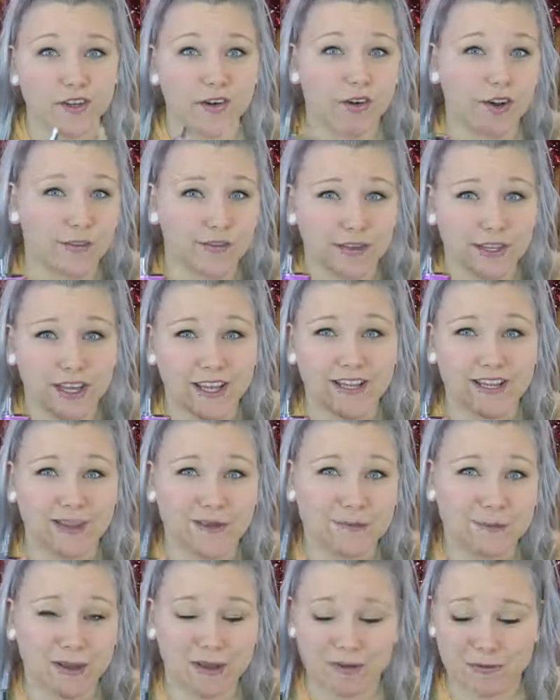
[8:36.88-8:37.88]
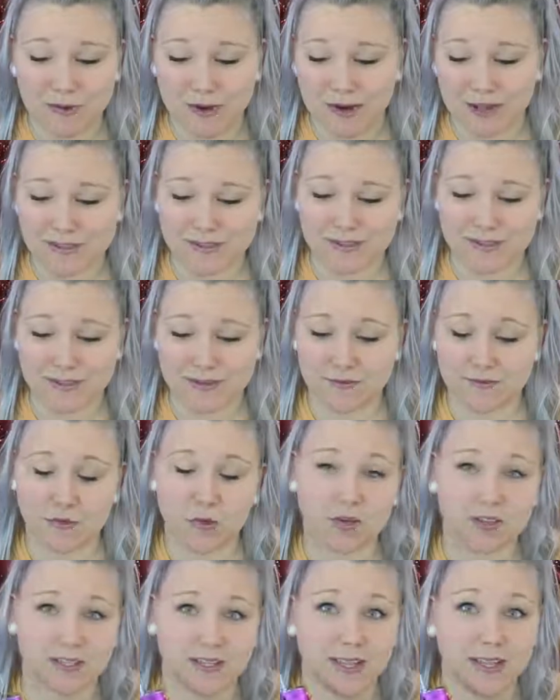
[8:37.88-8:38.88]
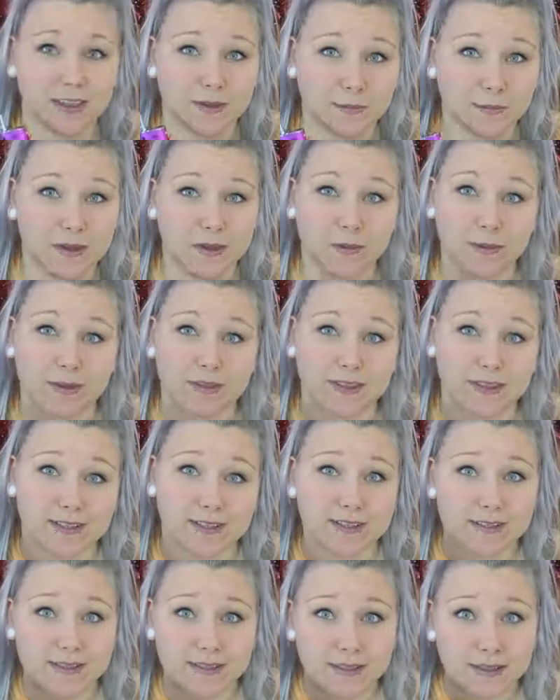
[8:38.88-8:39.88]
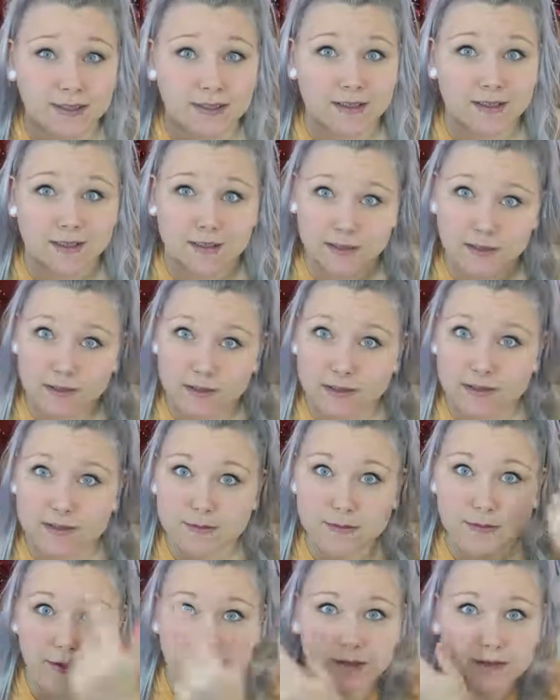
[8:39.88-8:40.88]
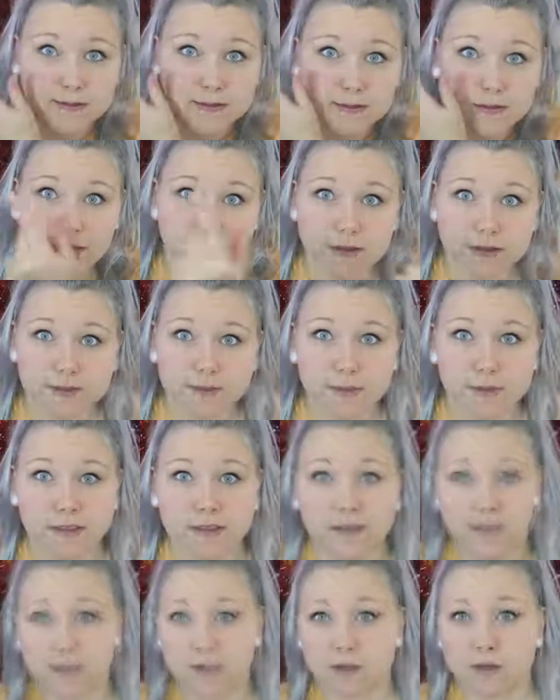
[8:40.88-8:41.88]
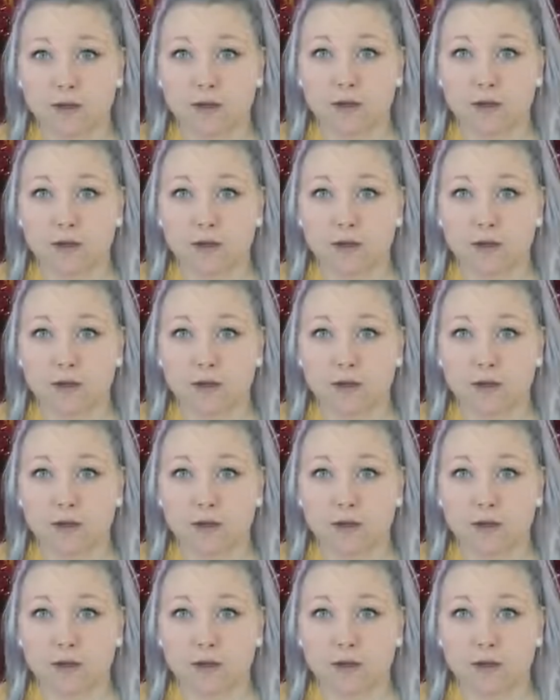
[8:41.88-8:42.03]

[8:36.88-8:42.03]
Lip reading: you don't have to get the pink one. Of course, I got the pink one because, let's be honest, the color is pink.